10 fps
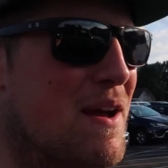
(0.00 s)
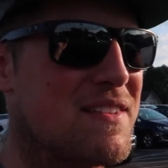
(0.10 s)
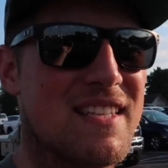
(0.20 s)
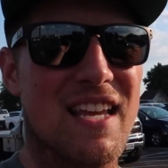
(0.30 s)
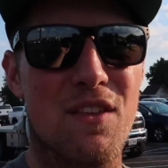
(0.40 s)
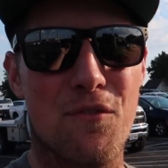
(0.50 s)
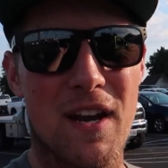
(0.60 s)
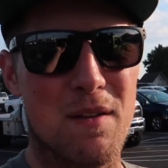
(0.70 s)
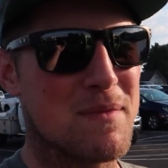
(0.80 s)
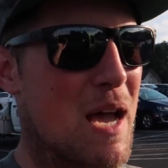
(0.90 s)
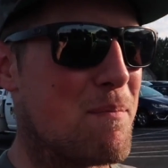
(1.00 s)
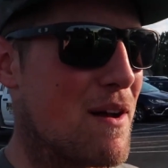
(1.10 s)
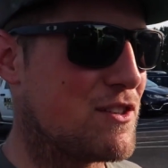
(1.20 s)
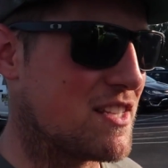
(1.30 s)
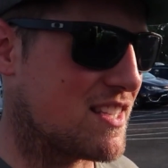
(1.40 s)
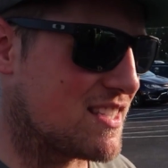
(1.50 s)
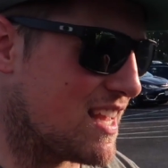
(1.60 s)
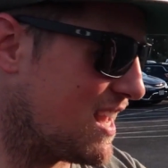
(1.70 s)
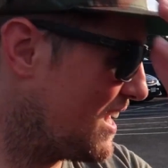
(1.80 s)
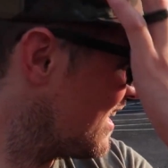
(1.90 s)
might have to take the Freedom top off just to
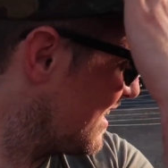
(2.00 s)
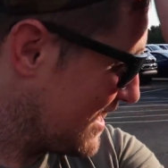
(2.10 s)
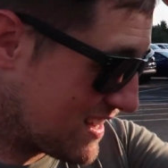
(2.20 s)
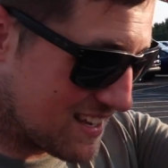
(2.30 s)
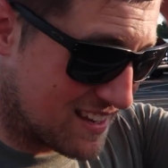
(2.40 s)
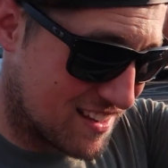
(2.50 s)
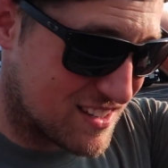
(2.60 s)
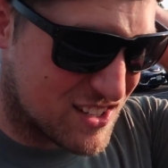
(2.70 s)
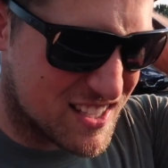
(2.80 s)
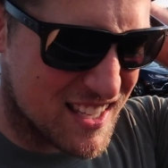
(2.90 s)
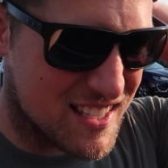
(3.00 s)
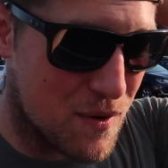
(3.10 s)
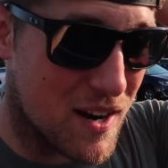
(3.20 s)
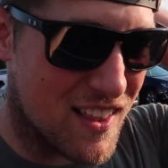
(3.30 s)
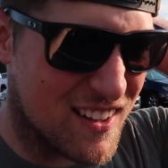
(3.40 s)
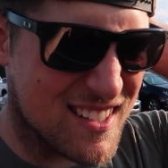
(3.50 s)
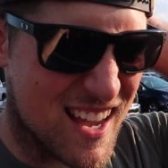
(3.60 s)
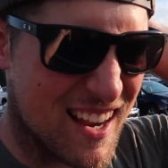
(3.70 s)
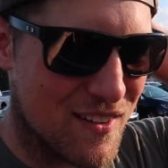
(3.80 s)
see what it looks like,